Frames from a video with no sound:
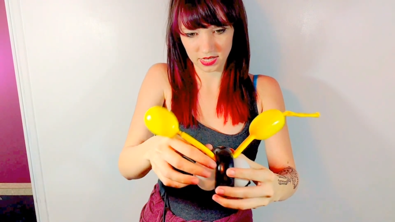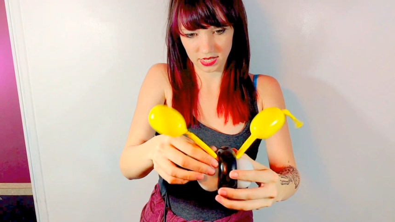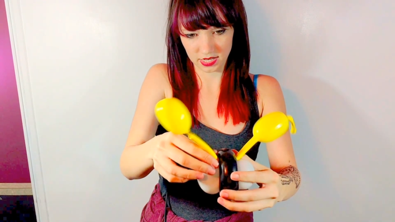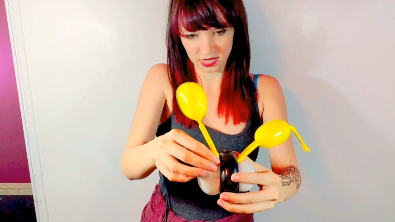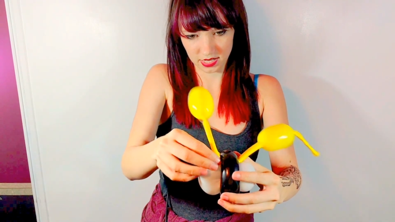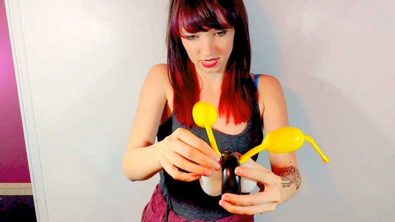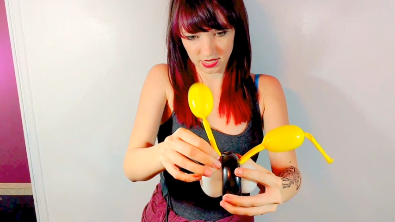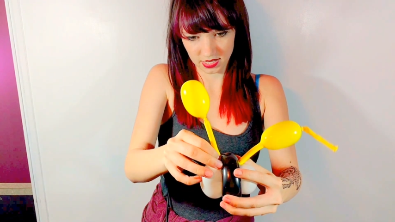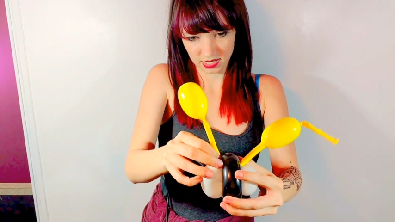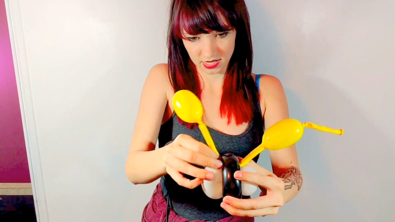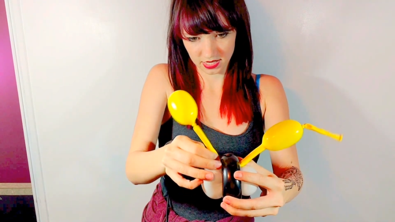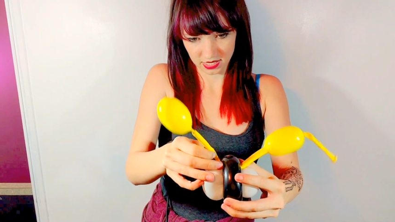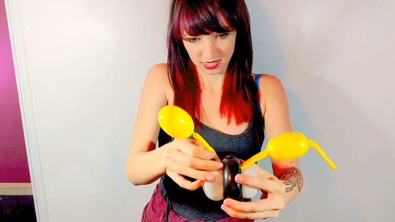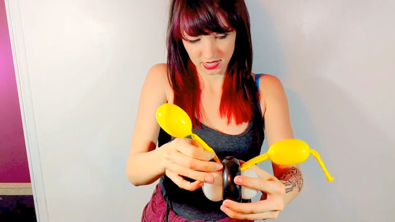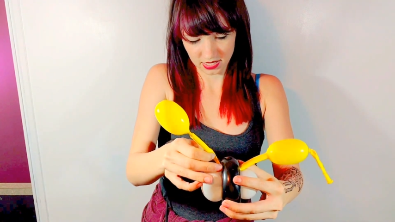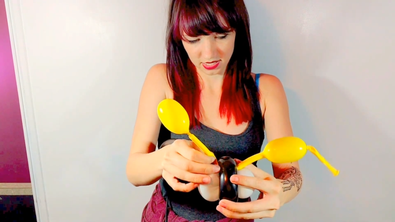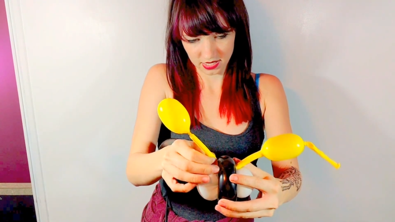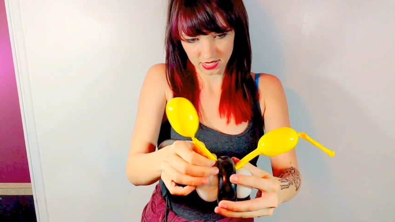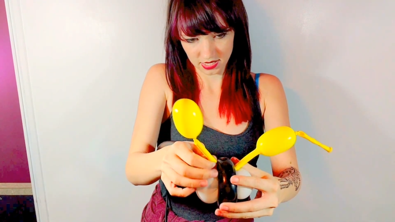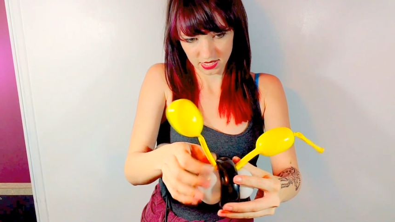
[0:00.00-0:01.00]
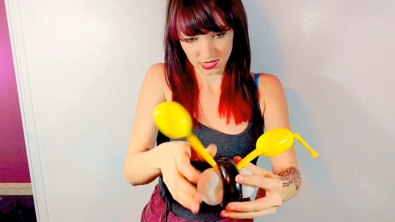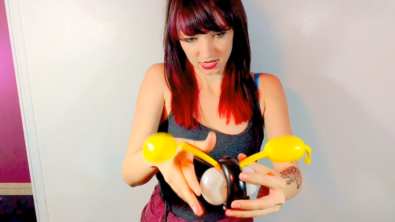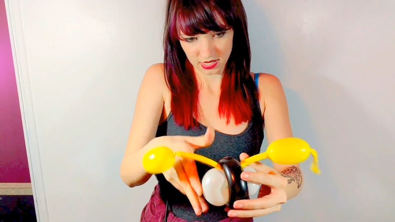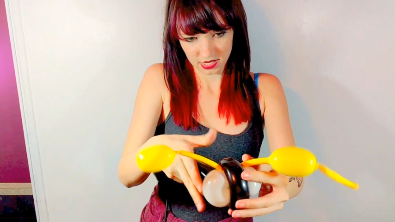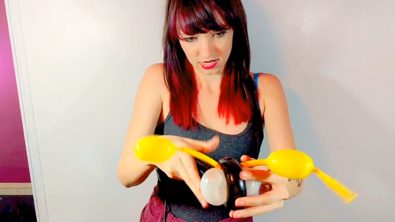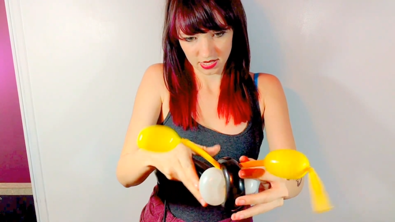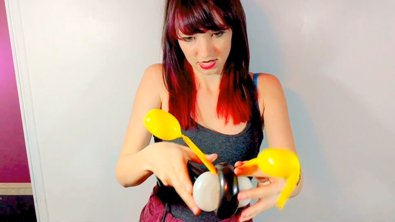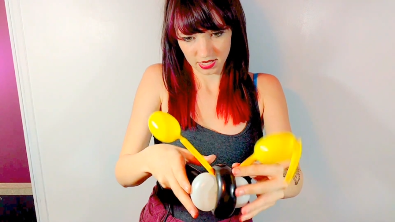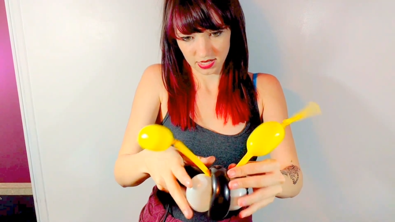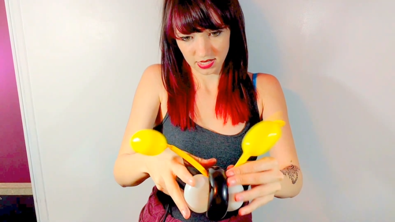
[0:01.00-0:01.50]

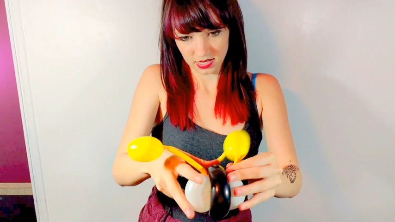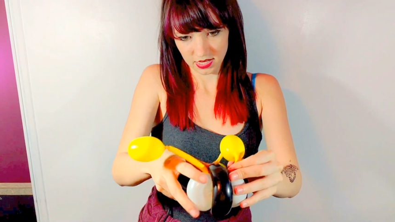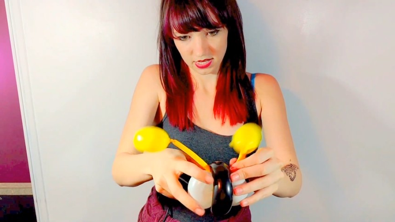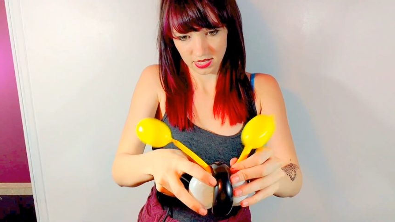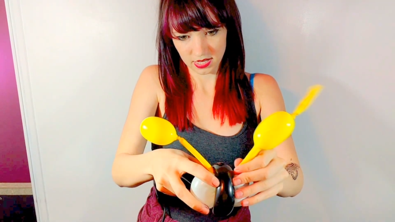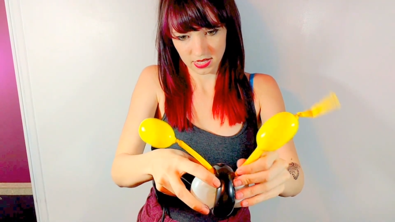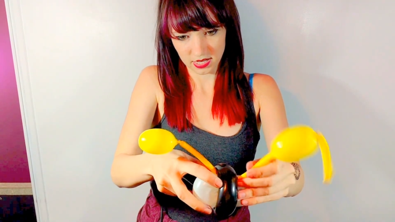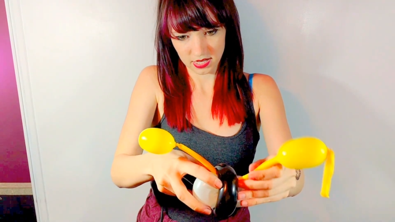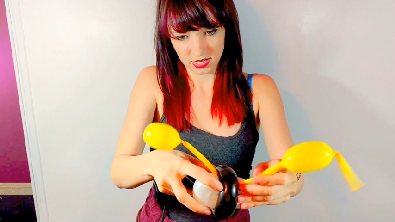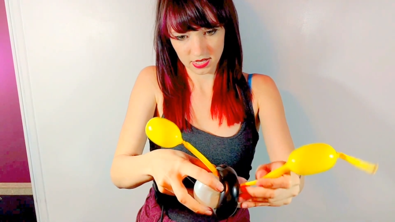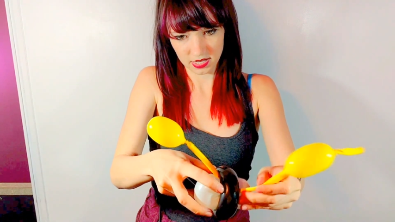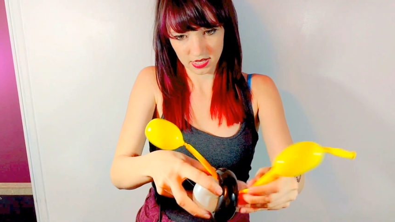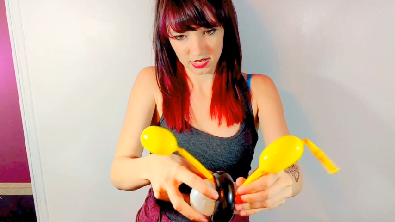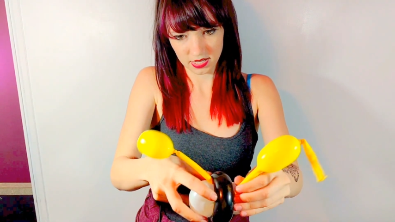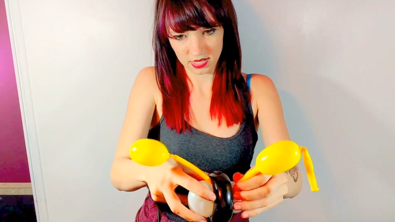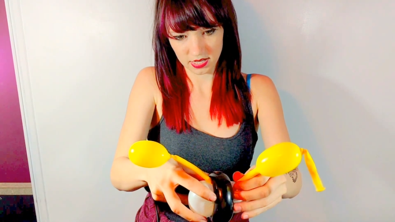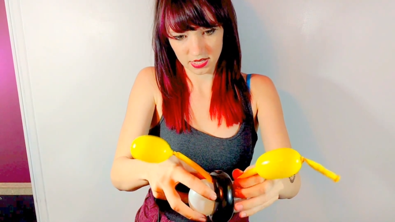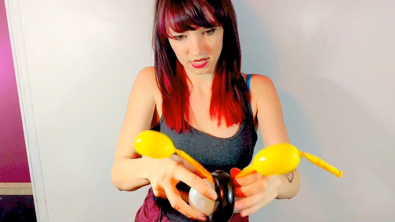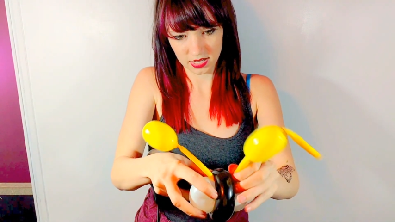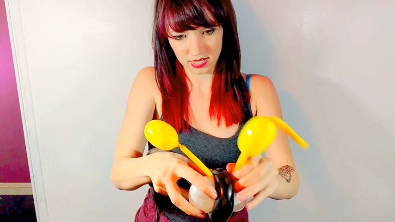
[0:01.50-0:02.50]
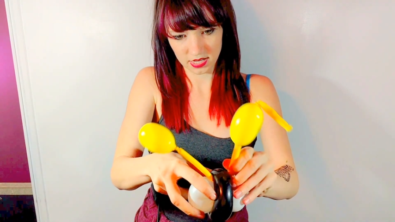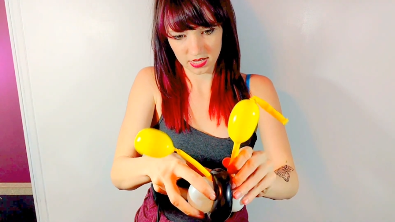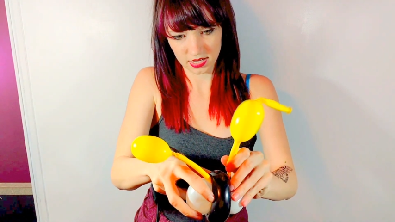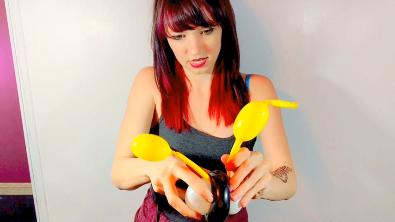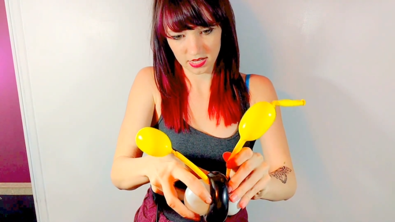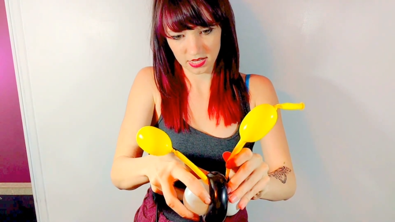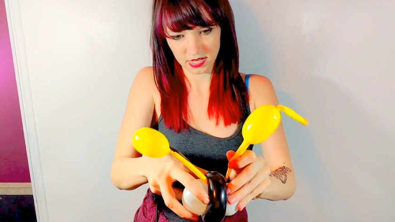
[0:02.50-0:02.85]
(silence)